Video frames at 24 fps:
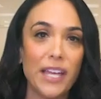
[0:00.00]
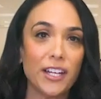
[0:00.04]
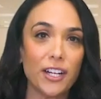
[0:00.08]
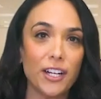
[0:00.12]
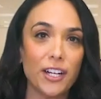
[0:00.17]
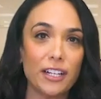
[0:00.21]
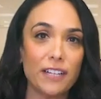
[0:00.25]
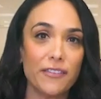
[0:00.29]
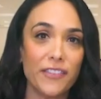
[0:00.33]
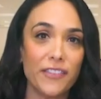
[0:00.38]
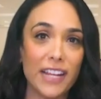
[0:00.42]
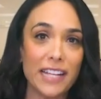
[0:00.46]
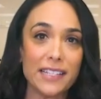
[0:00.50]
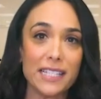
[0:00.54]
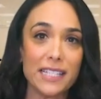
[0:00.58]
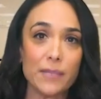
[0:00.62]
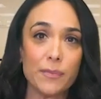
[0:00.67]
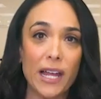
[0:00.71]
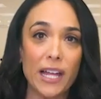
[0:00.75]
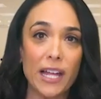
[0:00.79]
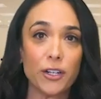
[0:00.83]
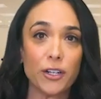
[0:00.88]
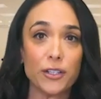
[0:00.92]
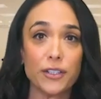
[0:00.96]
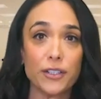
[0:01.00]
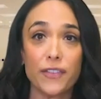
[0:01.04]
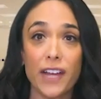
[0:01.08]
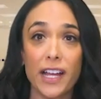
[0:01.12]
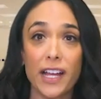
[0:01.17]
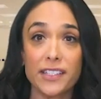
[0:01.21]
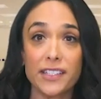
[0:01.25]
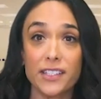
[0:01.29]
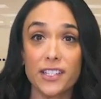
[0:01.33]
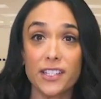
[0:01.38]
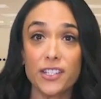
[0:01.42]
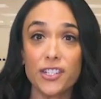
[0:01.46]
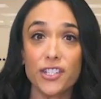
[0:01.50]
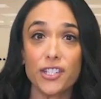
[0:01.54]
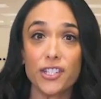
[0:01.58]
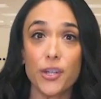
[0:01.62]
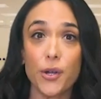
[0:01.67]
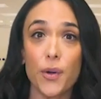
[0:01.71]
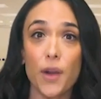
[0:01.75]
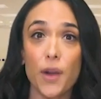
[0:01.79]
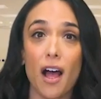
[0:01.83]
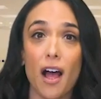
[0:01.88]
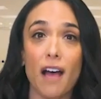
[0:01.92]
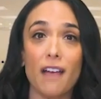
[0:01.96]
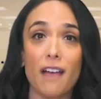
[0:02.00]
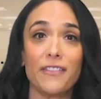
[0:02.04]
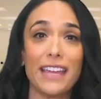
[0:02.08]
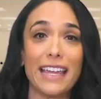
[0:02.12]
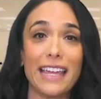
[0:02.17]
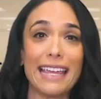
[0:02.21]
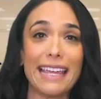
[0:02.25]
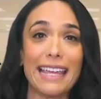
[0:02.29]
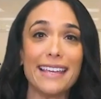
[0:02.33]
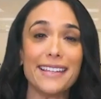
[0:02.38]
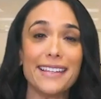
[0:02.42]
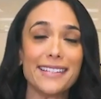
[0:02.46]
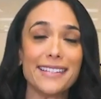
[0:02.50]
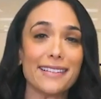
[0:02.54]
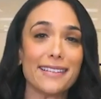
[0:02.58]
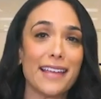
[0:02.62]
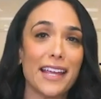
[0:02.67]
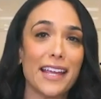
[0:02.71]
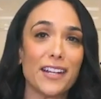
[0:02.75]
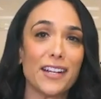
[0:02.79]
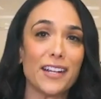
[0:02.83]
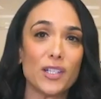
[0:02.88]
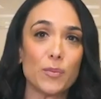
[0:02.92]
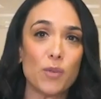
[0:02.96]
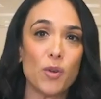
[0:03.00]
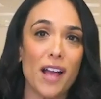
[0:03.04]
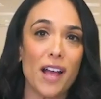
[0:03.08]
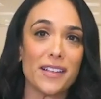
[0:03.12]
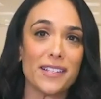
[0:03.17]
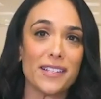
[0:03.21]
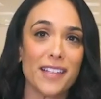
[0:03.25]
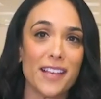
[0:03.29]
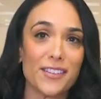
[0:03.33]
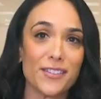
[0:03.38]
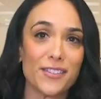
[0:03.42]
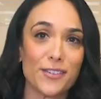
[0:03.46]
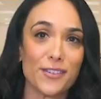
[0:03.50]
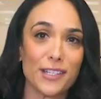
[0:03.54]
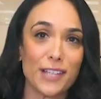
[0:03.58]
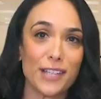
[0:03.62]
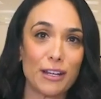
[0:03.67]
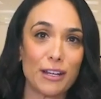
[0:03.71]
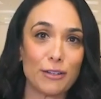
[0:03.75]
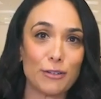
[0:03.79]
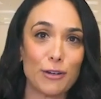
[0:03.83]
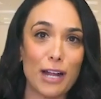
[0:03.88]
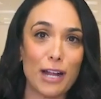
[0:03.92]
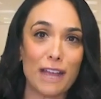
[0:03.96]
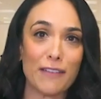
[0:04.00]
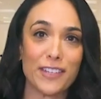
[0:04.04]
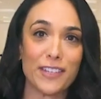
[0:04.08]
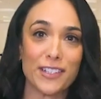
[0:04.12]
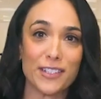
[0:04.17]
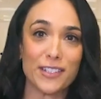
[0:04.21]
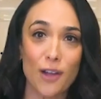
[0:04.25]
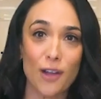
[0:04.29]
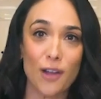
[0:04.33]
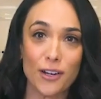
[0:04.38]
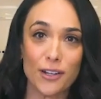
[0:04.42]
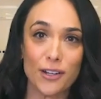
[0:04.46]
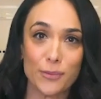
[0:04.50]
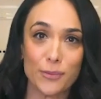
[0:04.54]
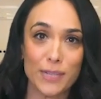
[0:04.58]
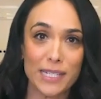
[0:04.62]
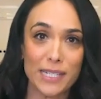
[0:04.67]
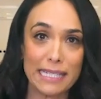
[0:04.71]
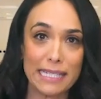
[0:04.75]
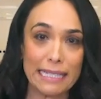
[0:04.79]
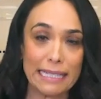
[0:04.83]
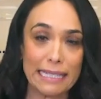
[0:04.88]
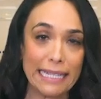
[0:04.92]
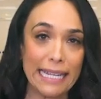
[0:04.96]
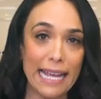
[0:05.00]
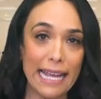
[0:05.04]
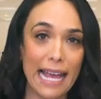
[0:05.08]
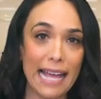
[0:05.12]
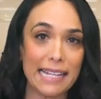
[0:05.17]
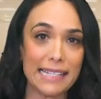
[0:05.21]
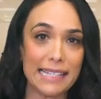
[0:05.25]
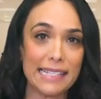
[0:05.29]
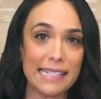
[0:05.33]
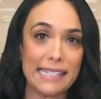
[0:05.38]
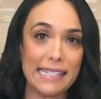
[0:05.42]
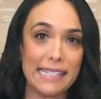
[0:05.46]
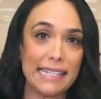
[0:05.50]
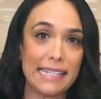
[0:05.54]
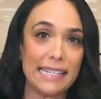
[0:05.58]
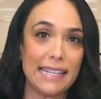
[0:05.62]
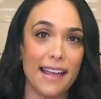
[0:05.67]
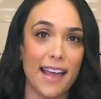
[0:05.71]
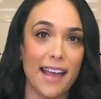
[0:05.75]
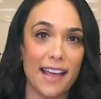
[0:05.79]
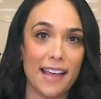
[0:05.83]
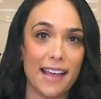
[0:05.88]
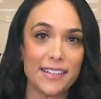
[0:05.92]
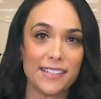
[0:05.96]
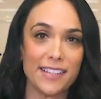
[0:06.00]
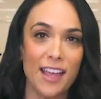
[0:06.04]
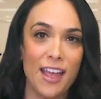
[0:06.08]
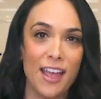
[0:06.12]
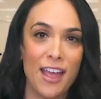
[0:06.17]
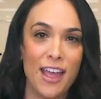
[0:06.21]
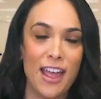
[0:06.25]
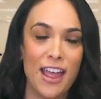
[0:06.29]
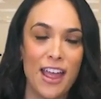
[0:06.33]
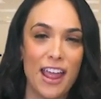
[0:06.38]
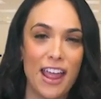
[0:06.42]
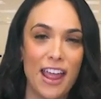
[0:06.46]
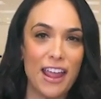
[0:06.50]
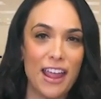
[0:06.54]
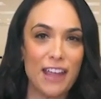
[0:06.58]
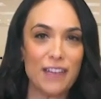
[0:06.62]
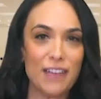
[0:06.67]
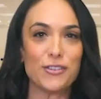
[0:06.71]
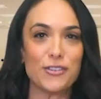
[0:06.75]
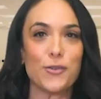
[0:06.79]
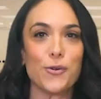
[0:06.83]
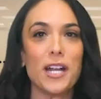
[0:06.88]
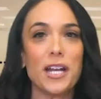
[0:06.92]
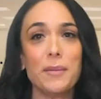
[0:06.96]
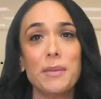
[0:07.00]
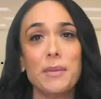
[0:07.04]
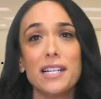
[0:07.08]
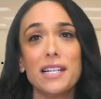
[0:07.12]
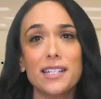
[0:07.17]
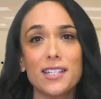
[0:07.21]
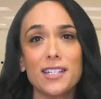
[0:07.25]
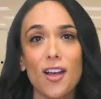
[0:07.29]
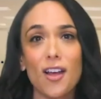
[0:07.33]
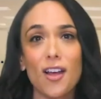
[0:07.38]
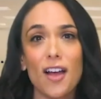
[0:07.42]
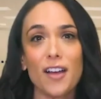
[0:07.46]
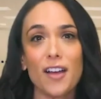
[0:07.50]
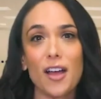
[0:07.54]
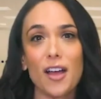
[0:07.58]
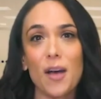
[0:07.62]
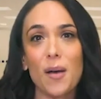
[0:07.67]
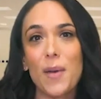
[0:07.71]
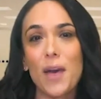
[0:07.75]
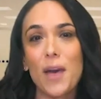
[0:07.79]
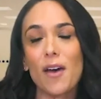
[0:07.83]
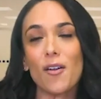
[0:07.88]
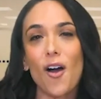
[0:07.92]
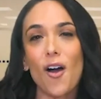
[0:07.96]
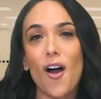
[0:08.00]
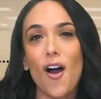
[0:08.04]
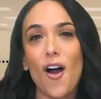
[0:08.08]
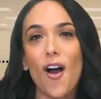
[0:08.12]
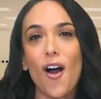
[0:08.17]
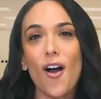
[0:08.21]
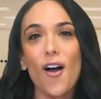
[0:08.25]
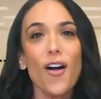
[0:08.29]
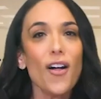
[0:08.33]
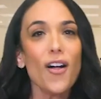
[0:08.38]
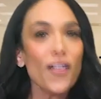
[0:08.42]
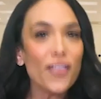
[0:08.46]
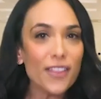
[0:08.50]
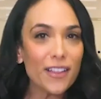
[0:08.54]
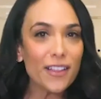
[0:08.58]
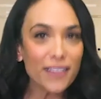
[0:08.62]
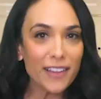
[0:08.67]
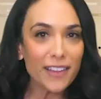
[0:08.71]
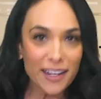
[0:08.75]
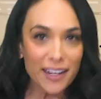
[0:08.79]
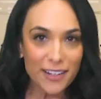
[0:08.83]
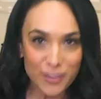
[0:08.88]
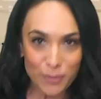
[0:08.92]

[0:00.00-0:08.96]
Advanced Micro Devices showed off its latest processors and graphics cards recently at C E S. And joining me to talk about all the latest